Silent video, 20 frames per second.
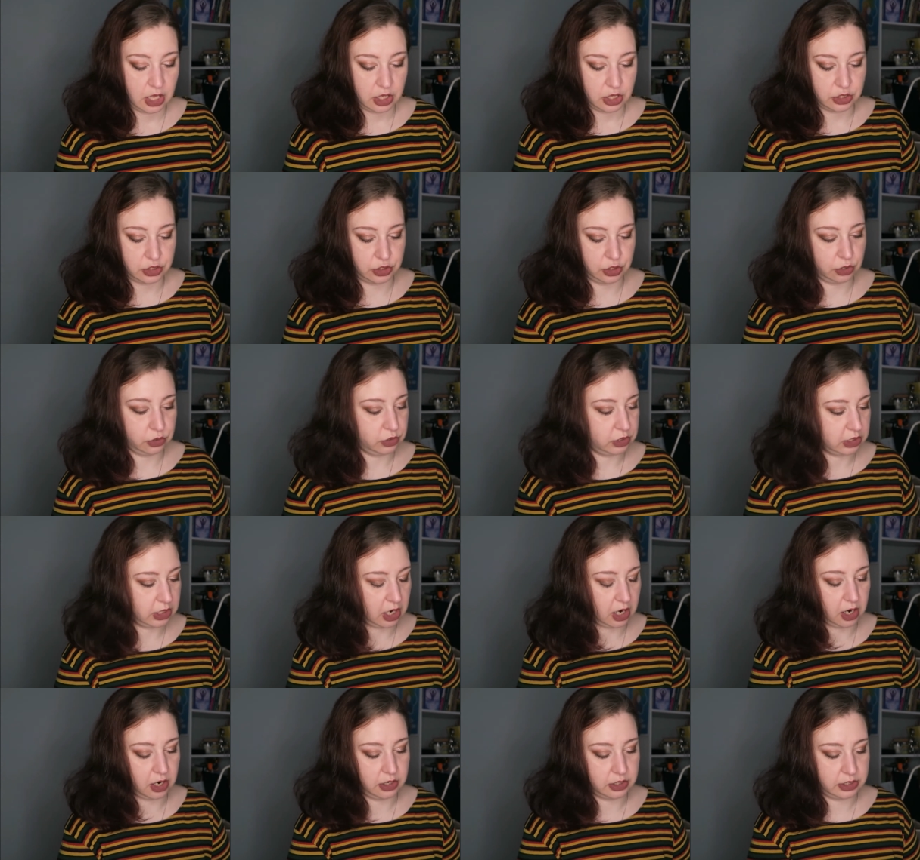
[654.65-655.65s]
Those
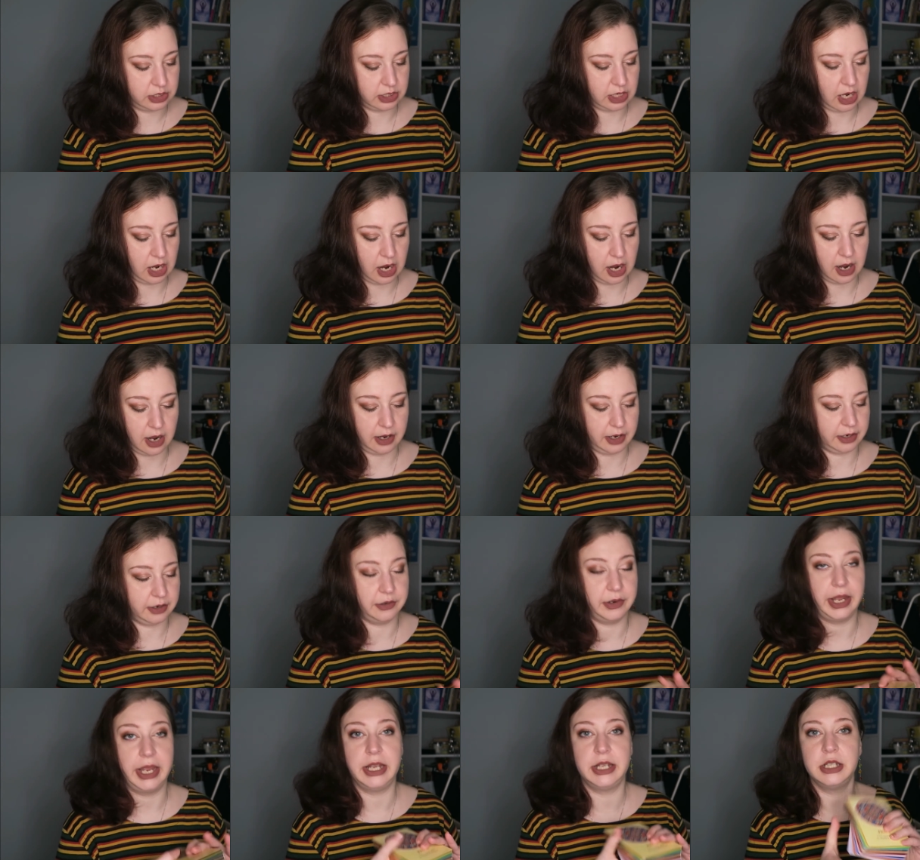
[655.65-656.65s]
cards are
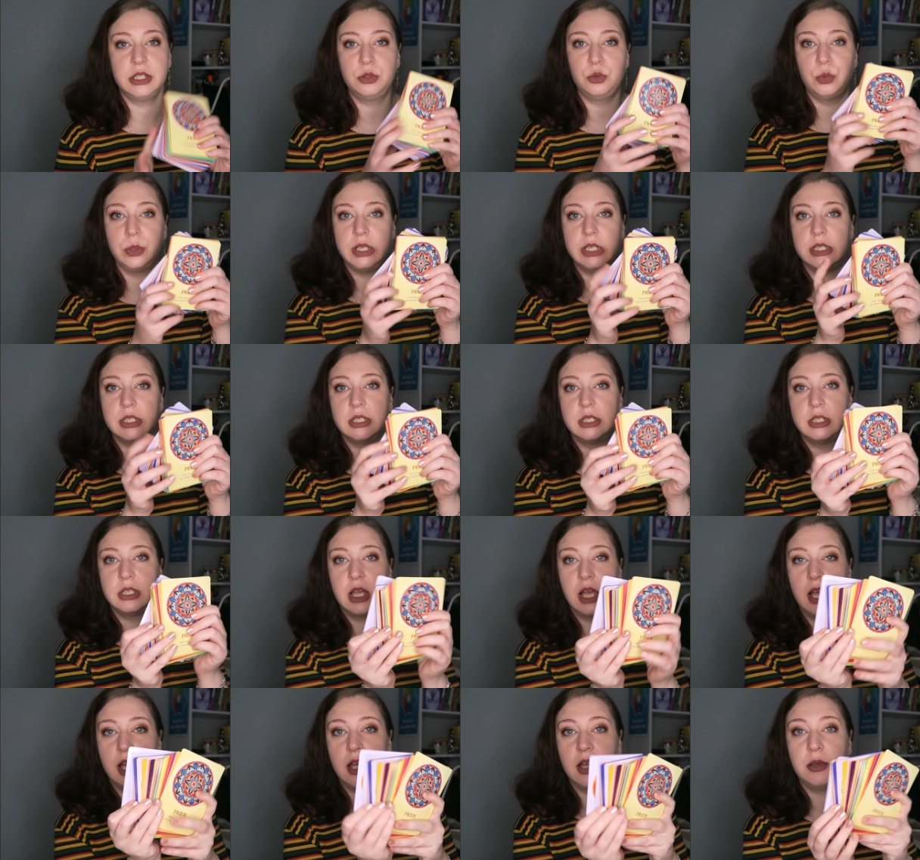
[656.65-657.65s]
created with
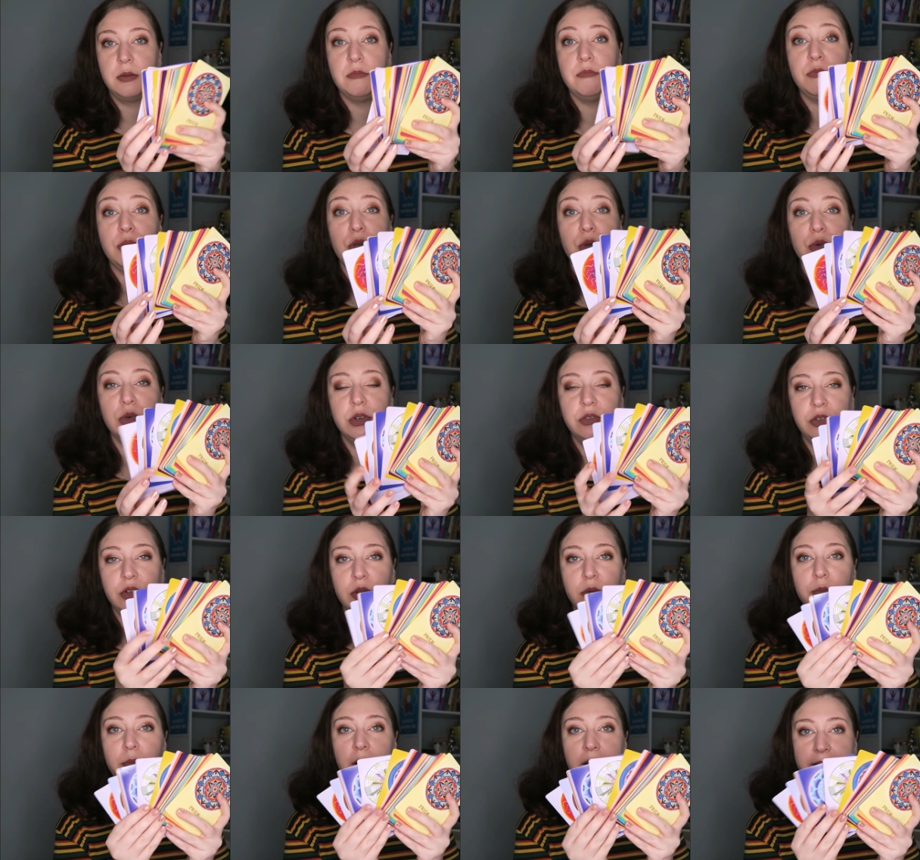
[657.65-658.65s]

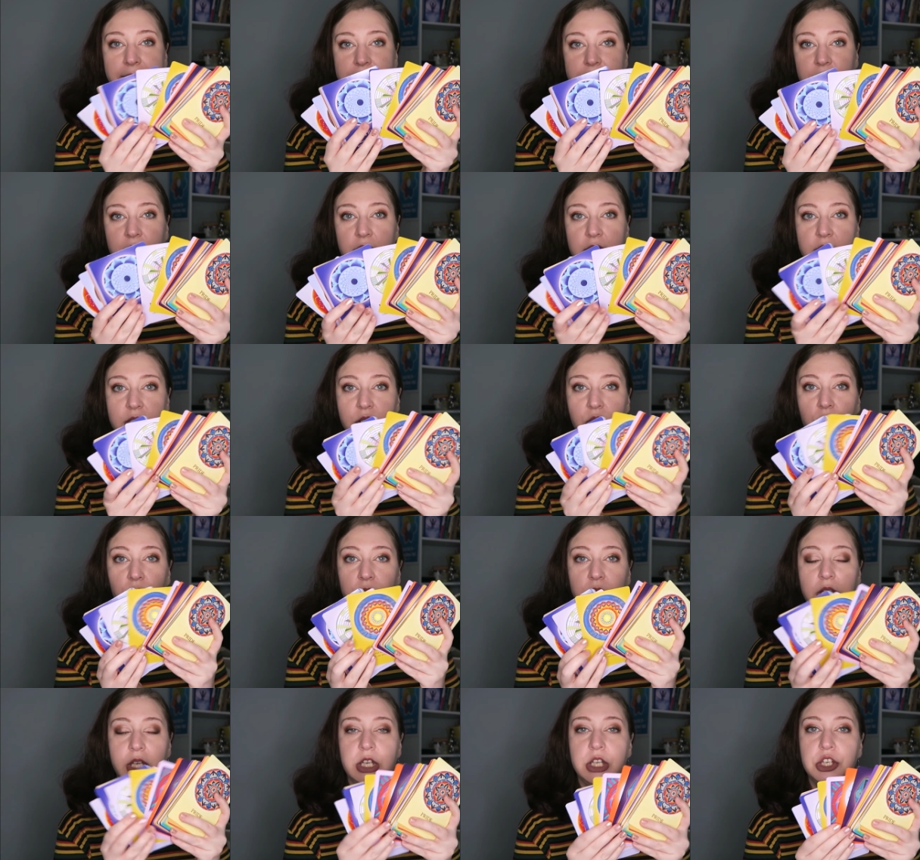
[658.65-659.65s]
beautiful mandalas
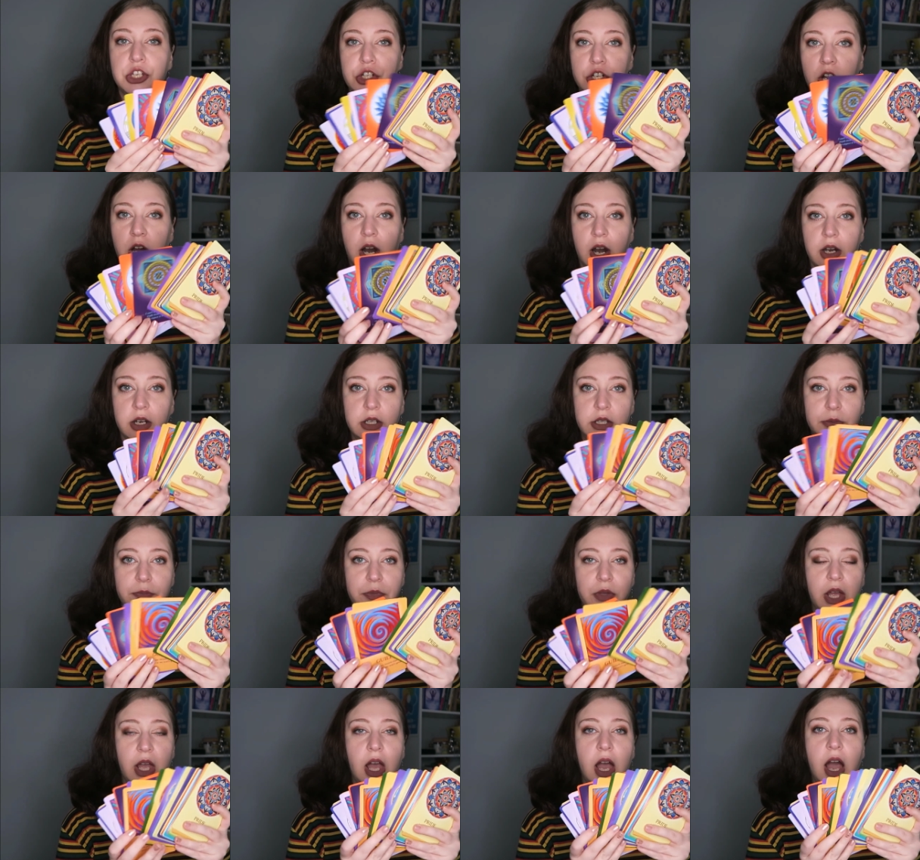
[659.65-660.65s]
on each card.
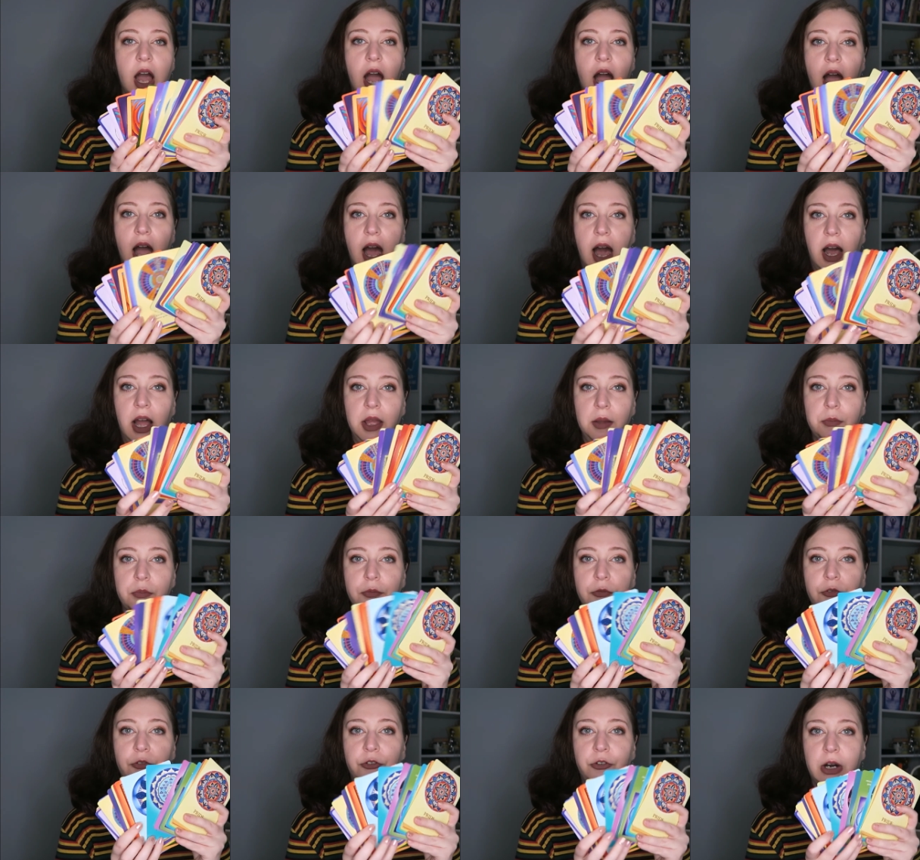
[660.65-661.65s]
I
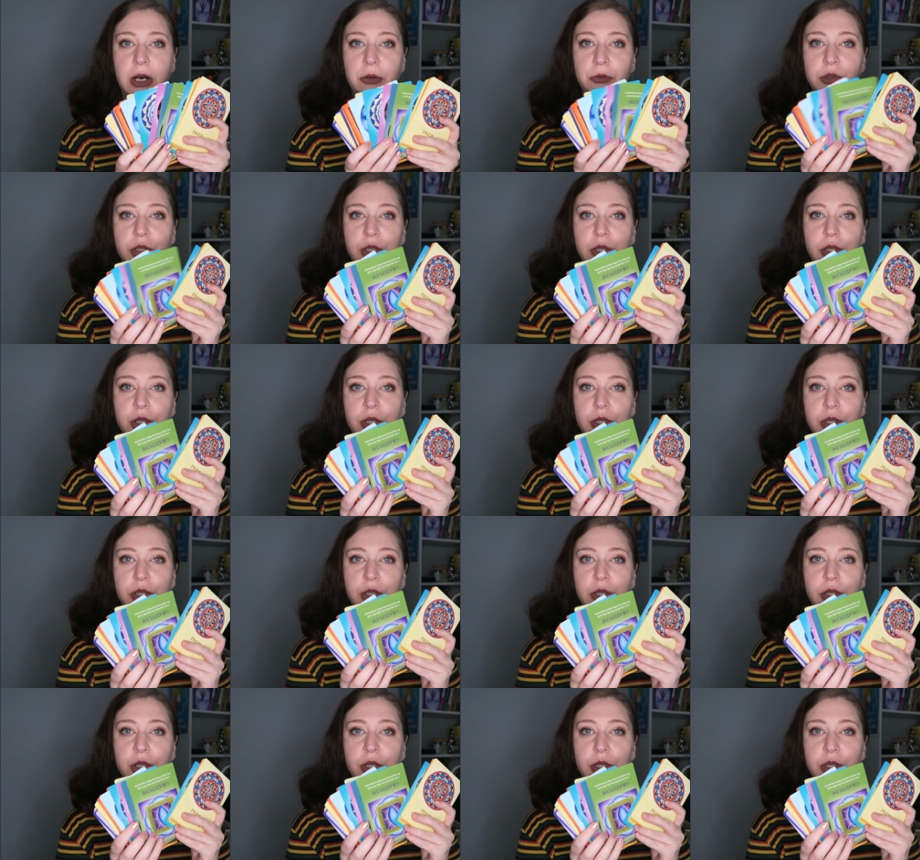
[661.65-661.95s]
found